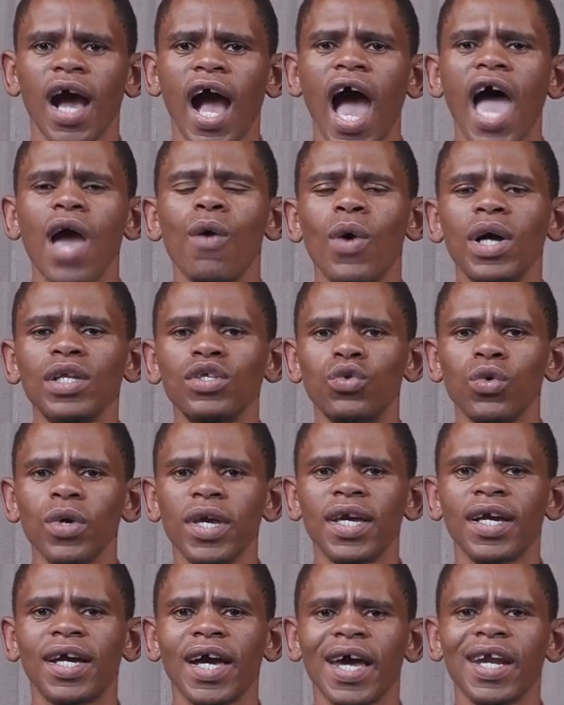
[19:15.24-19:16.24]
I want to
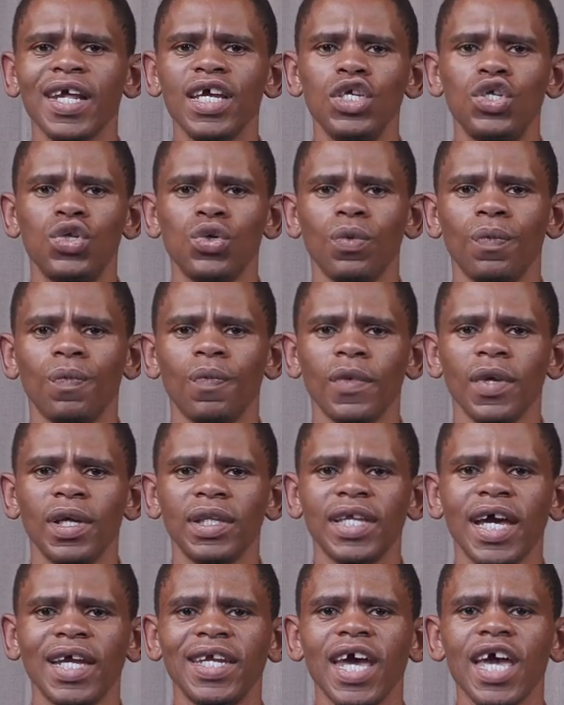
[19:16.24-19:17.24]
encourage you
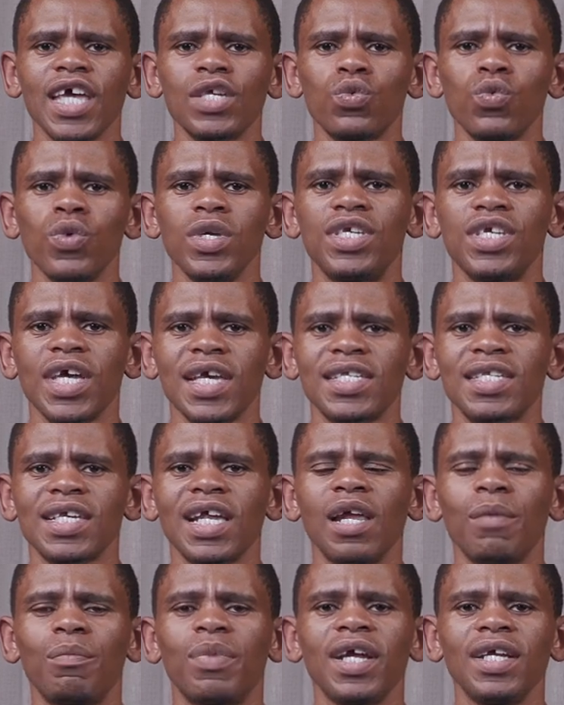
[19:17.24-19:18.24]
that as we just
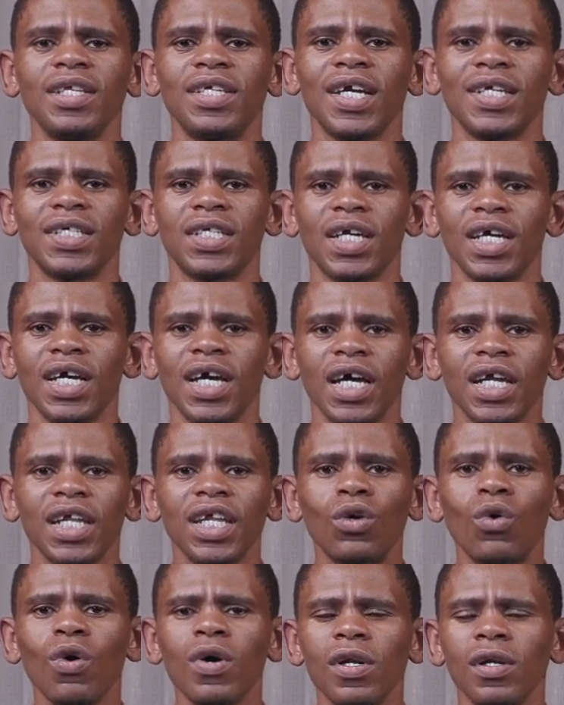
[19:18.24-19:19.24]
celebrated
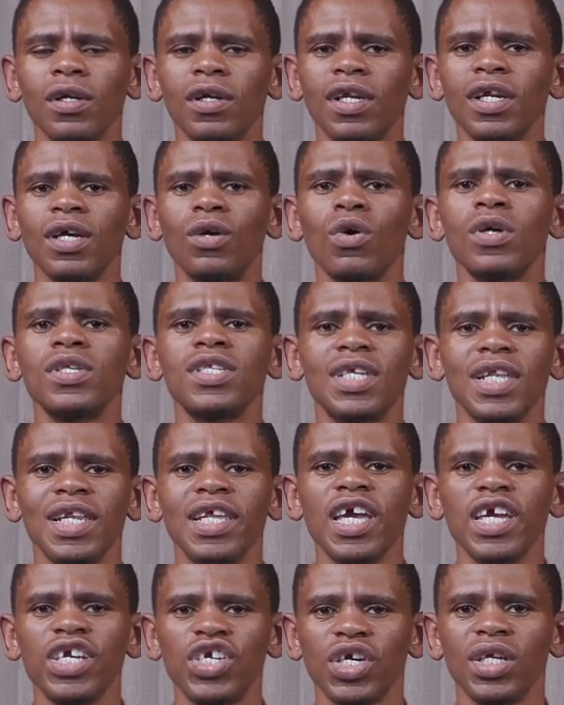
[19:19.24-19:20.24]

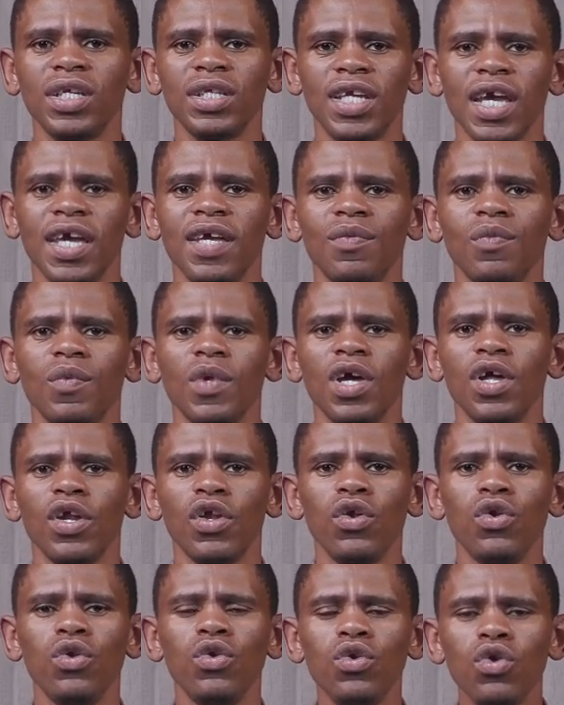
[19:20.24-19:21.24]
Reconciliation Day,
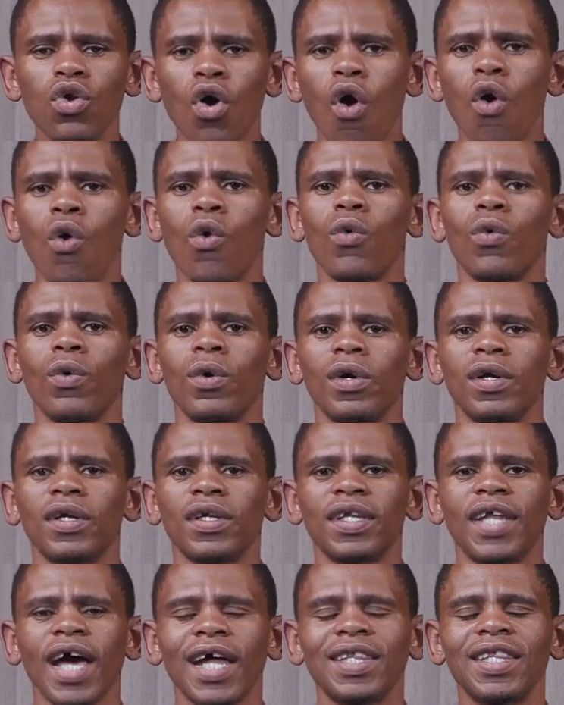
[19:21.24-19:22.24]
know
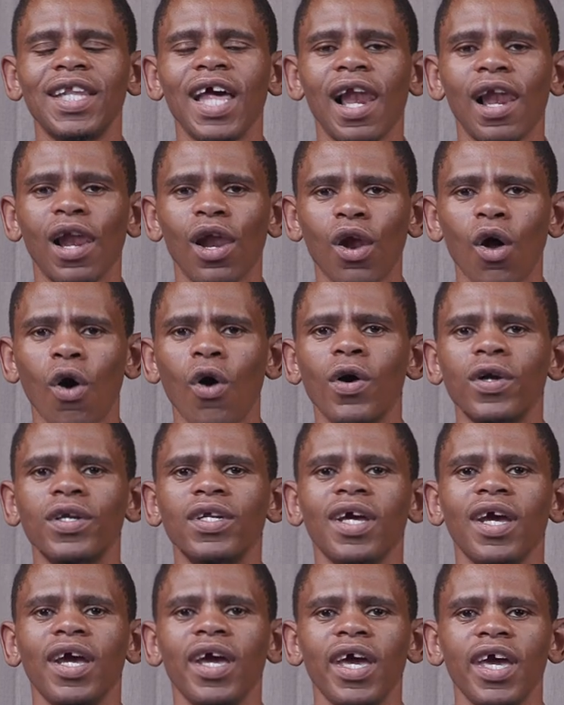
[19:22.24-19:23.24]
that the
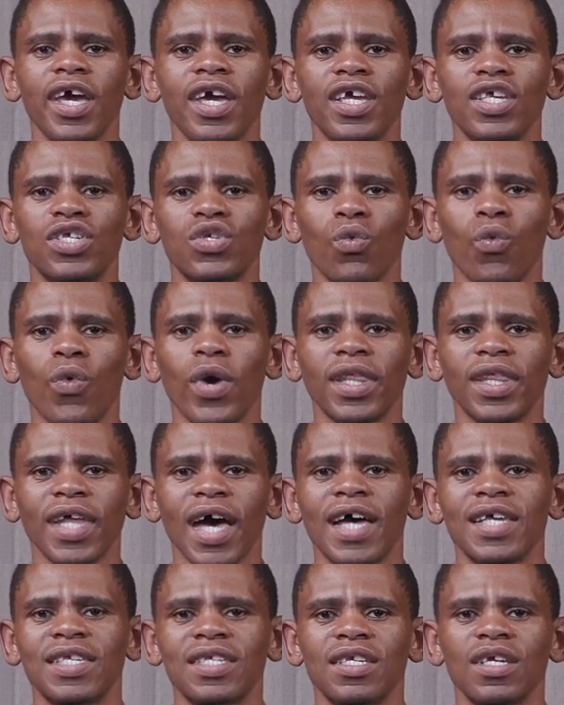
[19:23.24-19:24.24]
Lord is with
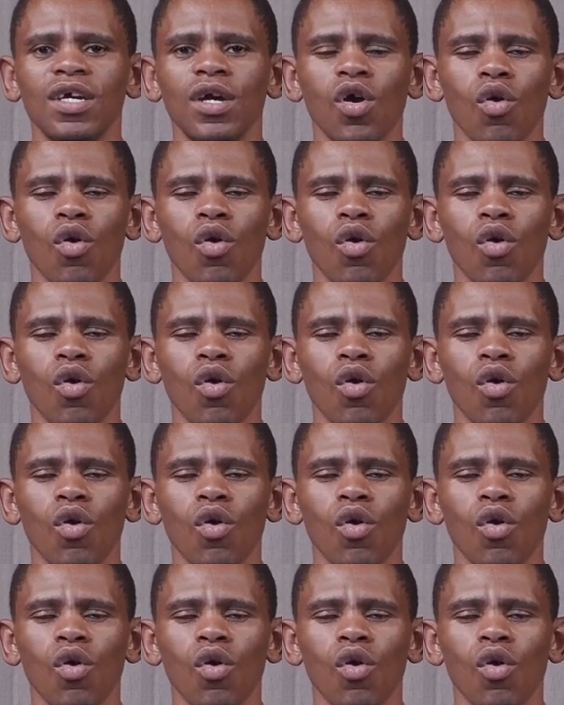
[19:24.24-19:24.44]
us.